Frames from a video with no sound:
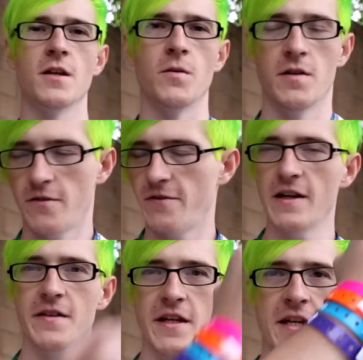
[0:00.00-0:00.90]
So
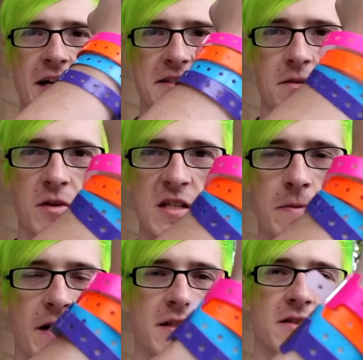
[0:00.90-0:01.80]
finally got some
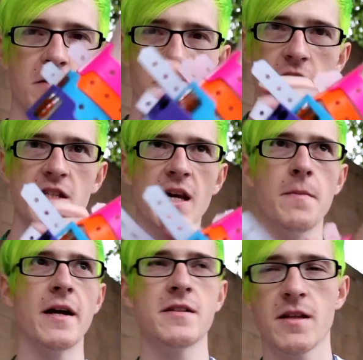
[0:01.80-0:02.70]
wristbands. We just came
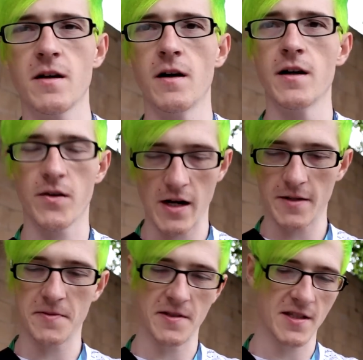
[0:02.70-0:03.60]
back to the car to
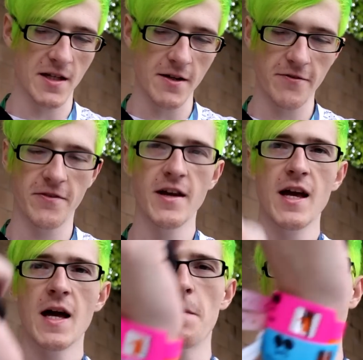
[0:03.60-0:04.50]
grab some stuff.
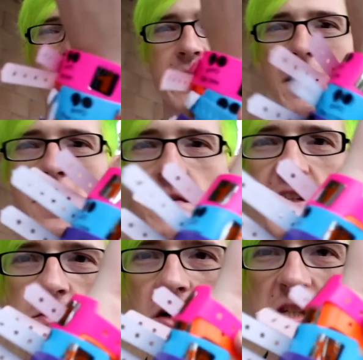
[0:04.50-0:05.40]
Apparently all
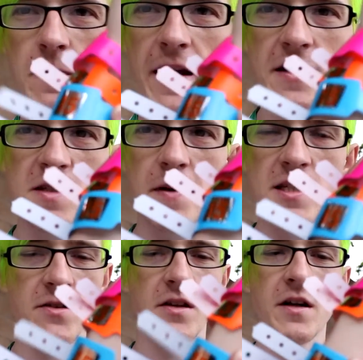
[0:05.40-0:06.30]
these wristbands
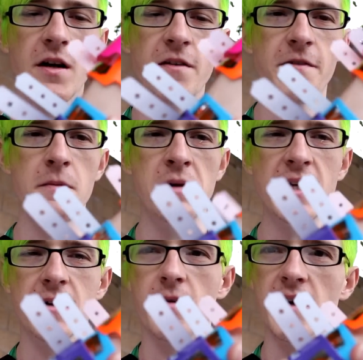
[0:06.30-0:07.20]
basically are for
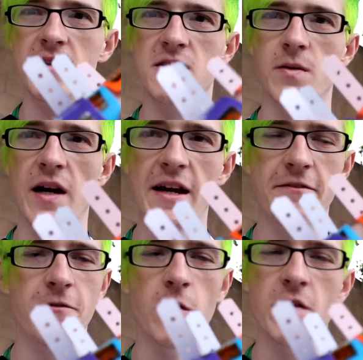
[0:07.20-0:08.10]
meet and greets, so I have
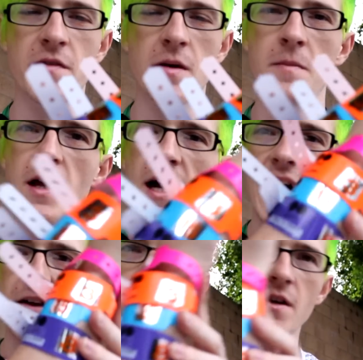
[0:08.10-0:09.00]
4 of them.
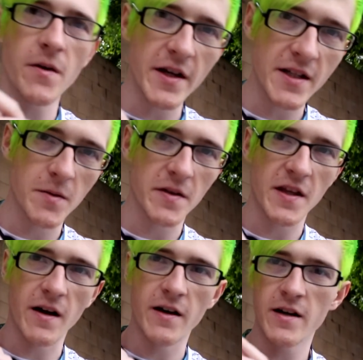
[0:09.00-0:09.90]
I have no idea what
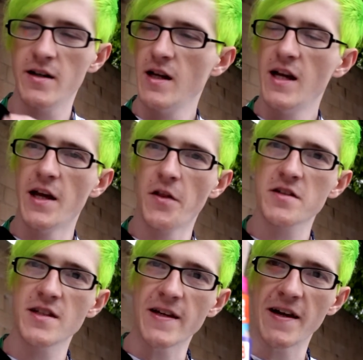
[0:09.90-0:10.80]
they are. It
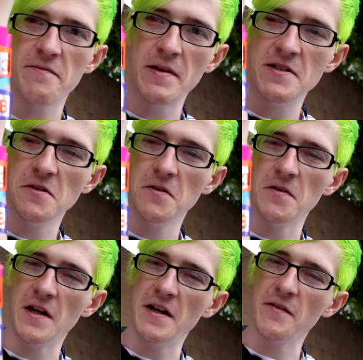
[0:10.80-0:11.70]
looks like I've been
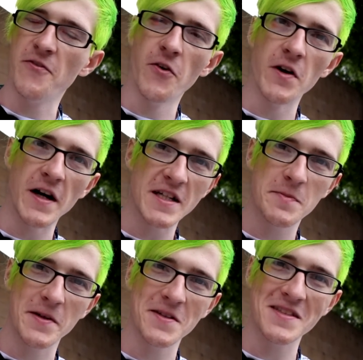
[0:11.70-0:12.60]
to 4
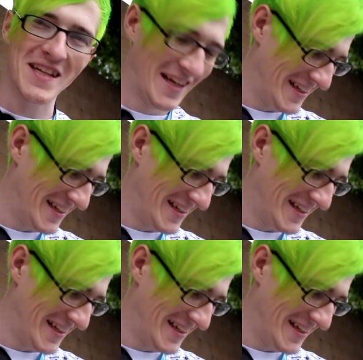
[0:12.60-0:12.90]
hospitals,